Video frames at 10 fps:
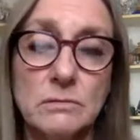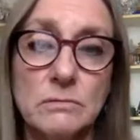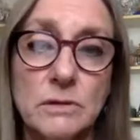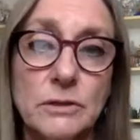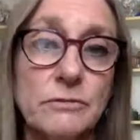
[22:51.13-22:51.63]

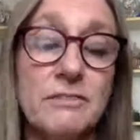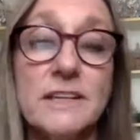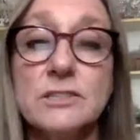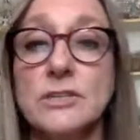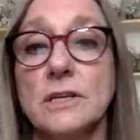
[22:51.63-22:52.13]

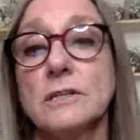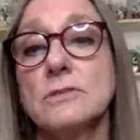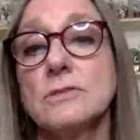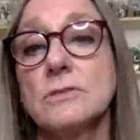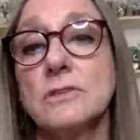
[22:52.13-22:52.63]

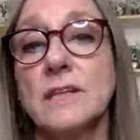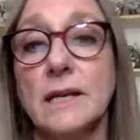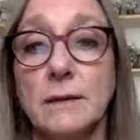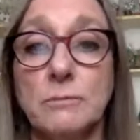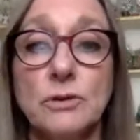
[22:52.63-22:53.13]
interventions that
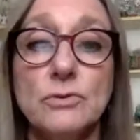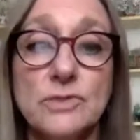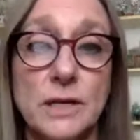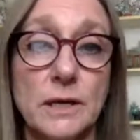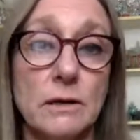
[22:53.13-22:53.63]
I'm
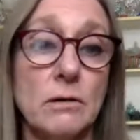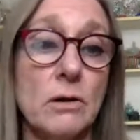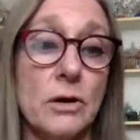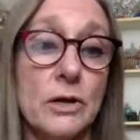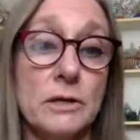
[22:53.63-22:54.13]
using
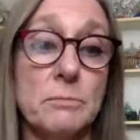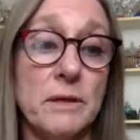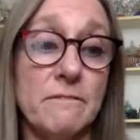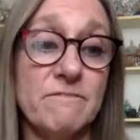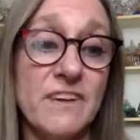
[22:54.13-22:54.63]
are going to be
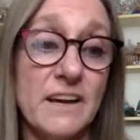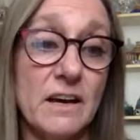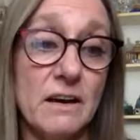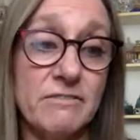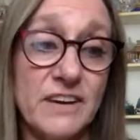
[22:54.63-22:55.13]

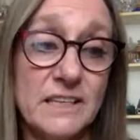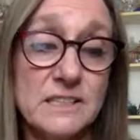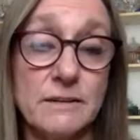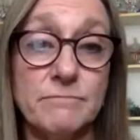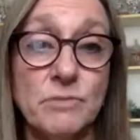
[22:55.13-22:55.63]

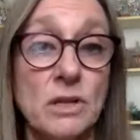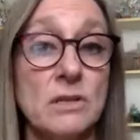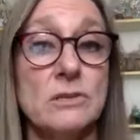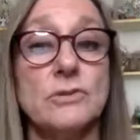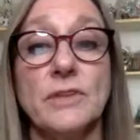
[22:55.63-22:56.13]
effective.
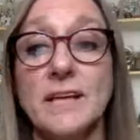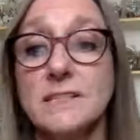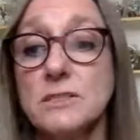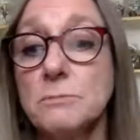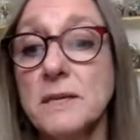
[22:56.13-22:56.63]
So that
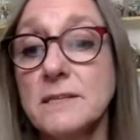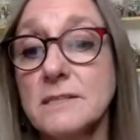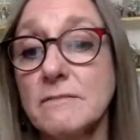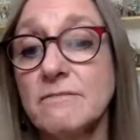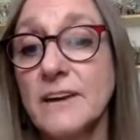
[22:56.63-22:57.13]
to me is
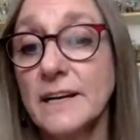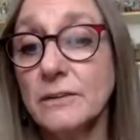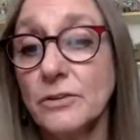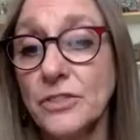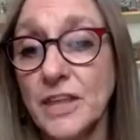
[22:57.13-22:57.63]
the
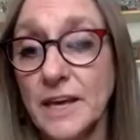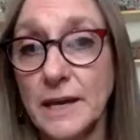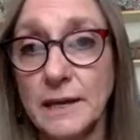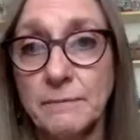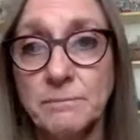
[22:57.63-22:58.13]
final
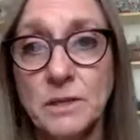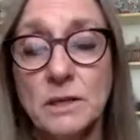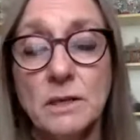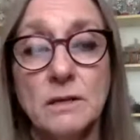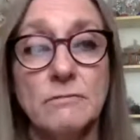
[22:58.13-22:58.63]
thing
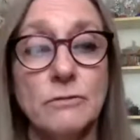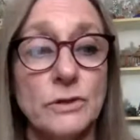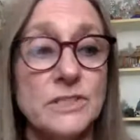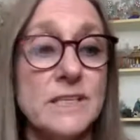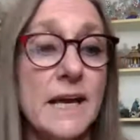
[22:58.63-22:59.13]
for
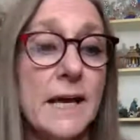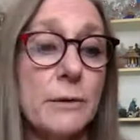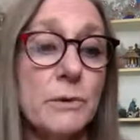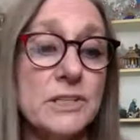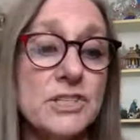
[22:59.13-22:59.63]
today,
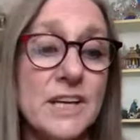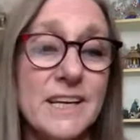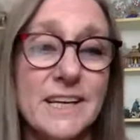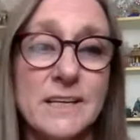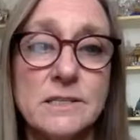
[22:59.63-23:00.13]
which
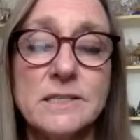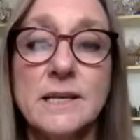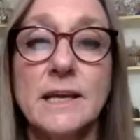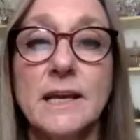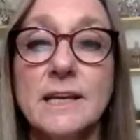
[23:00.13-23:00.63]
is
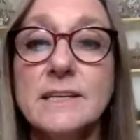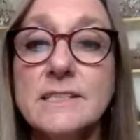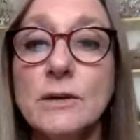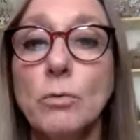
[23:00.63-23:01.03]
it